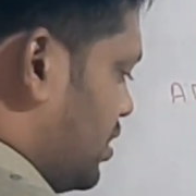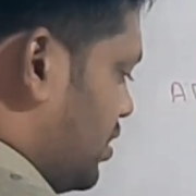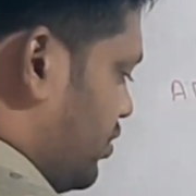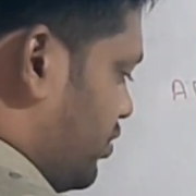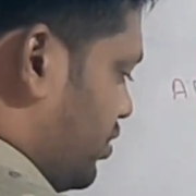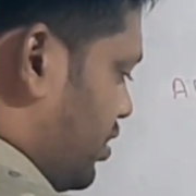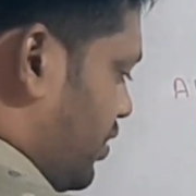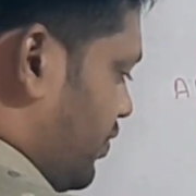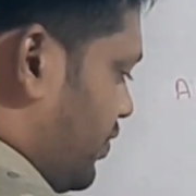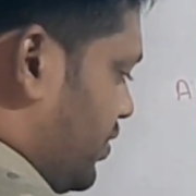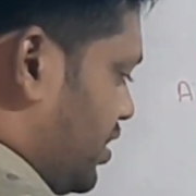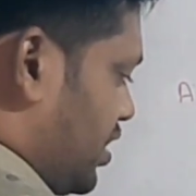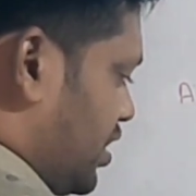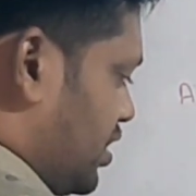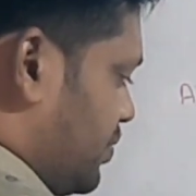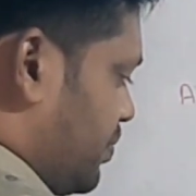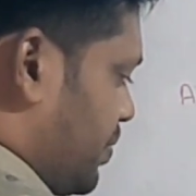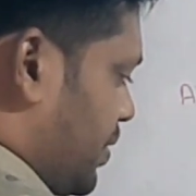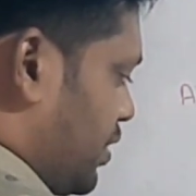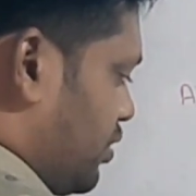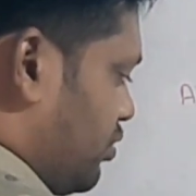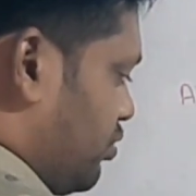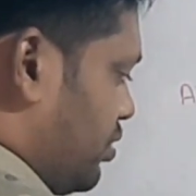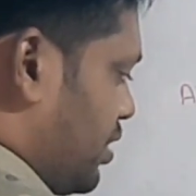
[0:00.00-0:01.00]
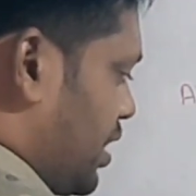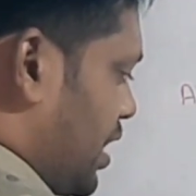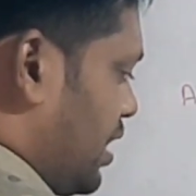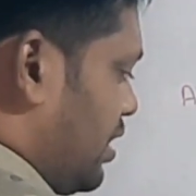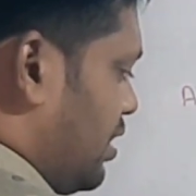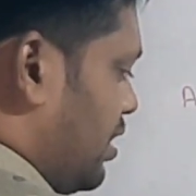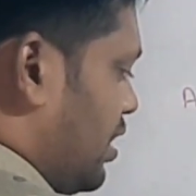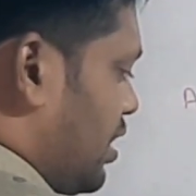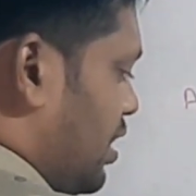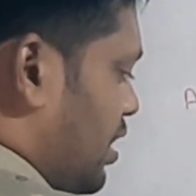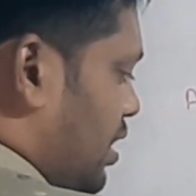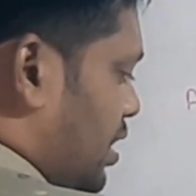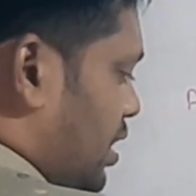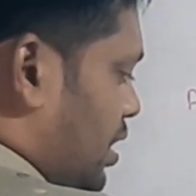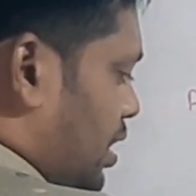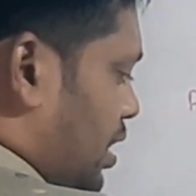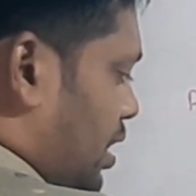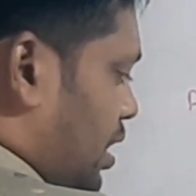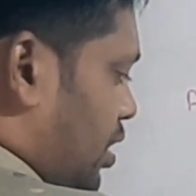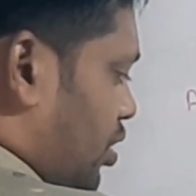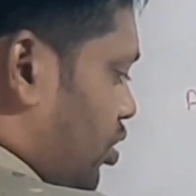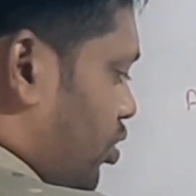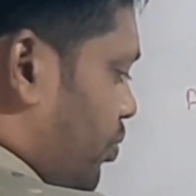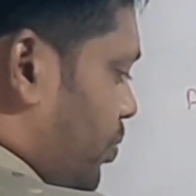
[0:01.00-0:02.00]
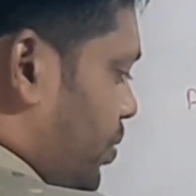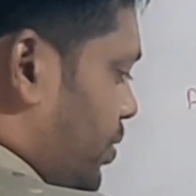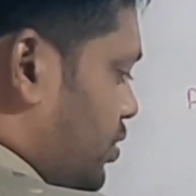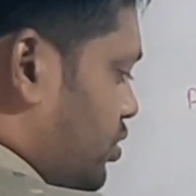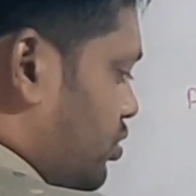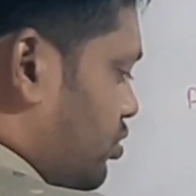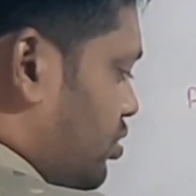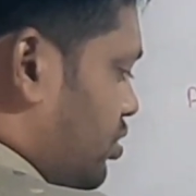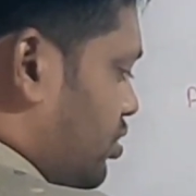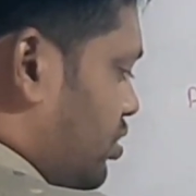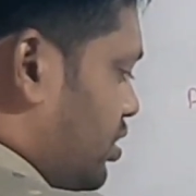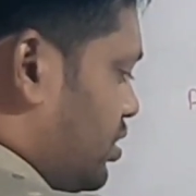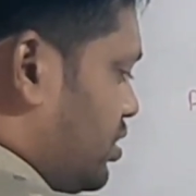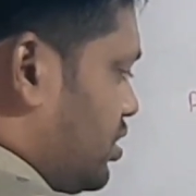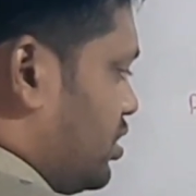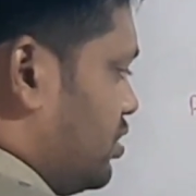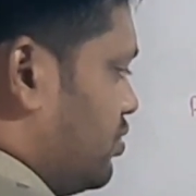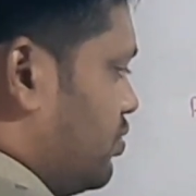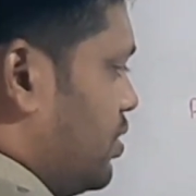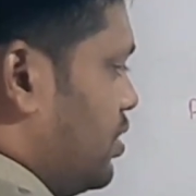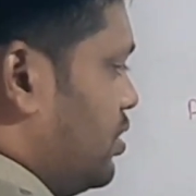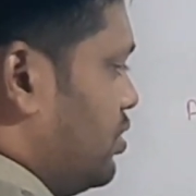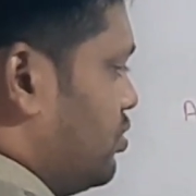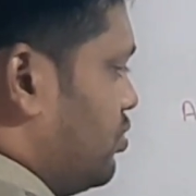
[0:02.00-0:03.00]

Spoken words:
Okay, with respect to that, opposite to this one.